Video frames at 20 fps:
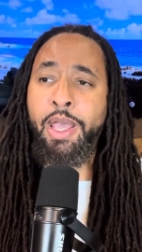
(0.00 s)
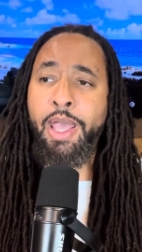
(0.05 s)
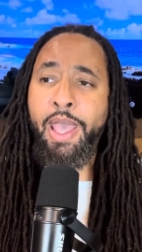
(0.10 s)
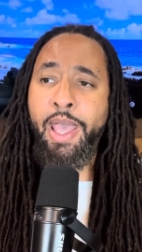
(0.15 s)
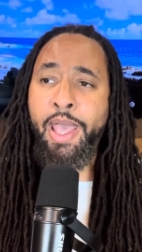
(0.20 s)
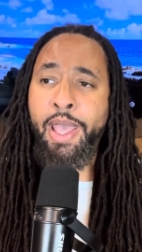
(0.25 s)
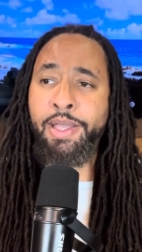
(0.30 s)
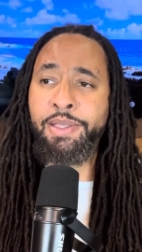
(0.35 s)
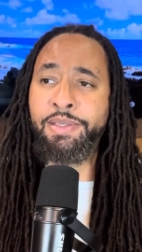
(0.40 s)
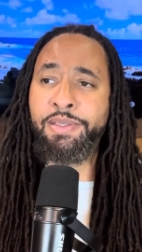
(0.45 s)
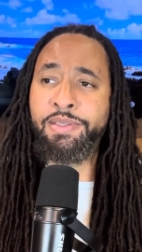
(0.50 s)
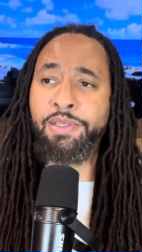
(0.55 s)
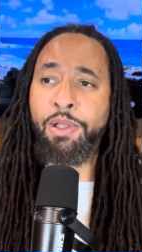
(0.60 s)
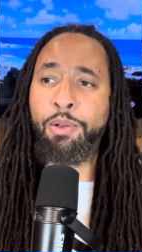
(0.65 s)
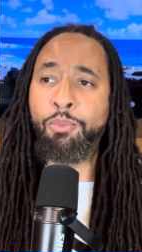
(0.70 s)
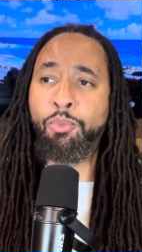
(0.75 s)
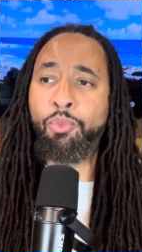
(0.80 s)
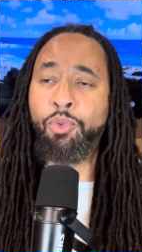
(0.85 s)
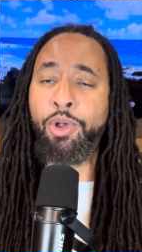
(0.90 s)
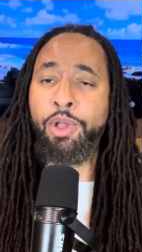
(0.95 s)
as
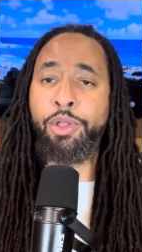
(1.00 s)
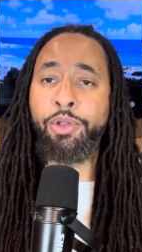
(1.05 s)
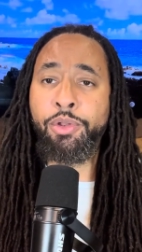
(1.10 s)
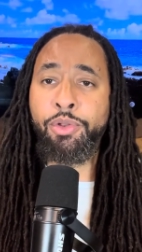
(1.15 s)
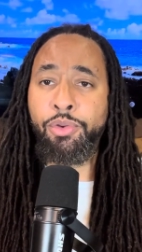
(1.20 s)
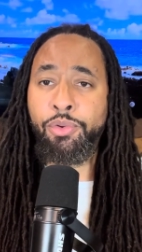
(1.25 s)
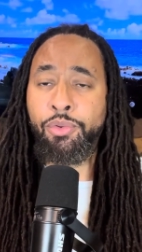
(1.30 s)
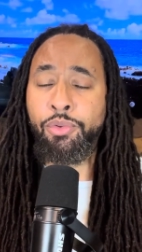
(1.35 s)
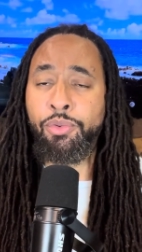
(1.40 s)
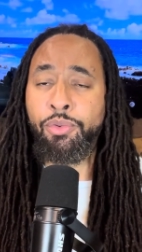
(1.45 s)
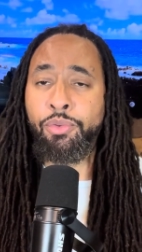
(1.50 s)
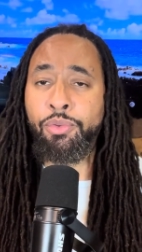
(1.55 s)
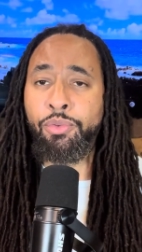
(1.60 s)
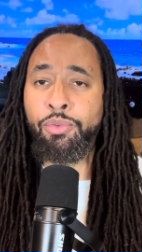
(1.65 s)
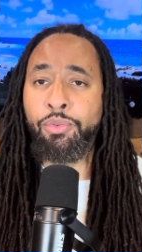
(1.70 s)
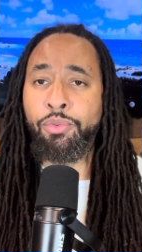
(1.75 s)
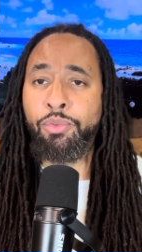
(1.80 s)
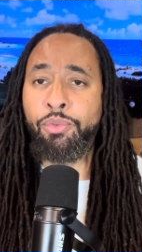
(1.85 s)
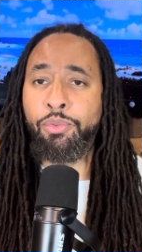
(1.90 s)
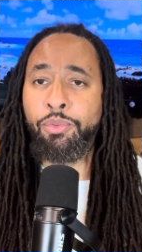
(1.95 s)
someone
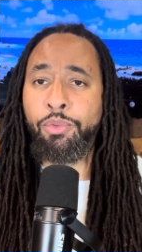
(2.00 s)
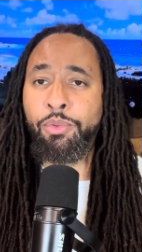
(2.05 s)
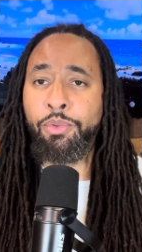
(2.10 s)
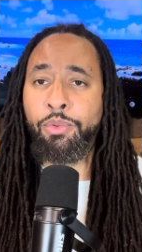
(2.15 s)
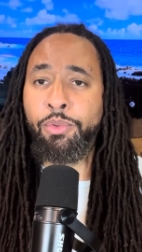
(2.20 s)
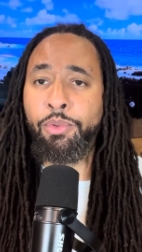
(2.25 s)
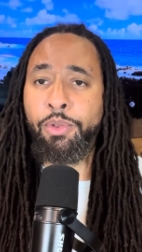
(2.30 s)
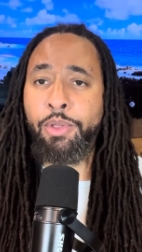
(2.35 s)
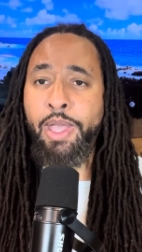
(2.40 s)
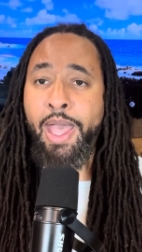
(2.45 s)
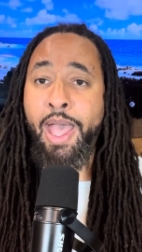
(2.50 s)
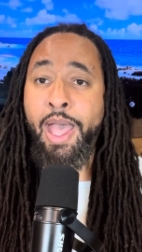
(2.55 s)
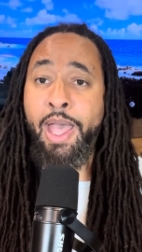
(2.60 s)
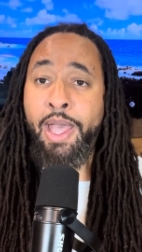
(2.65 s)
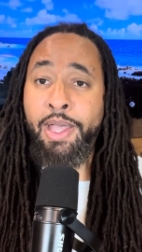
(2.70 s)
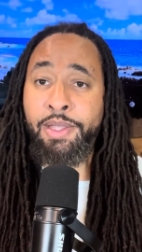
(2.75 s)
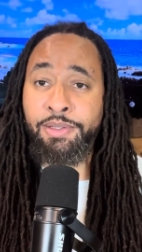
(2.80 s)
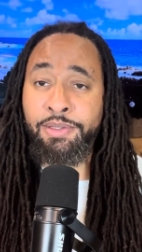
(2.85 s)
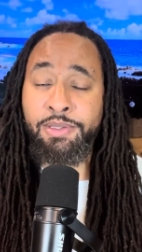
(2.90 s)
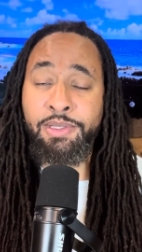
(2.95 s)
who
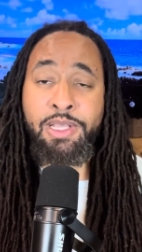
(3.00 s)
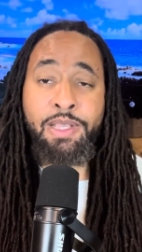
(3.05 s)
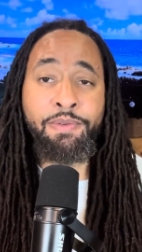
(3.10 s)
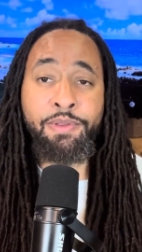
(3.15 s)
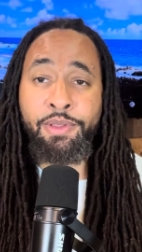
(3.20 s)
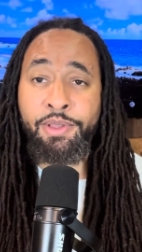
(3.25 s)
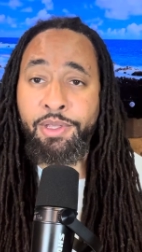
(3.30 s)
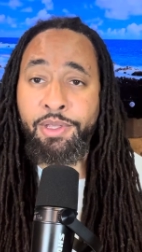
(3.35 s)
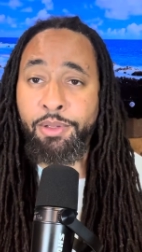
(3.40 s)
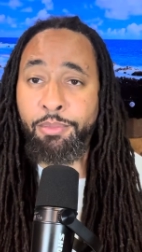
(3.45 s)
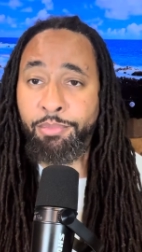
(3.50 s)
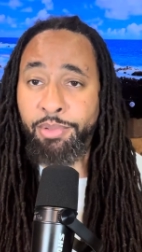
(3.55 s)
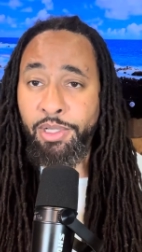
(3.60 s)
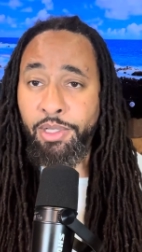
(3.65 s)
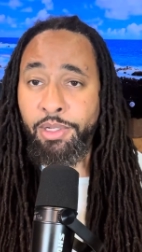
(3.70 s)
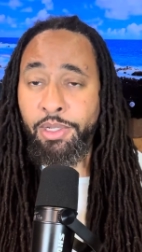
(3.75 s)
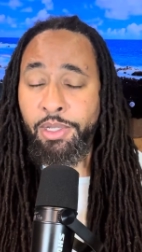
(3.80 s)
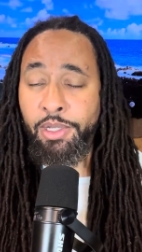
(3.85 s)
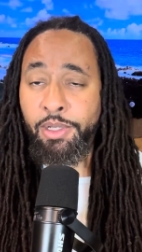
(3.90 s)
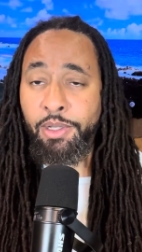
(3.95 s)
has the, even the
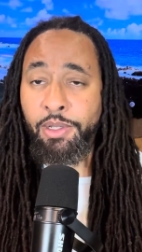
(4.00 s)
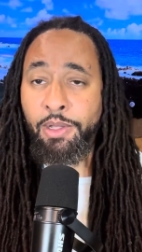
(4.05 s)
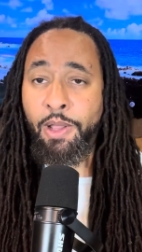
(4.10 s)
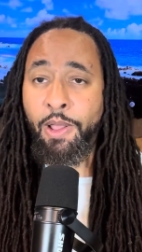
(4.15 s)
ability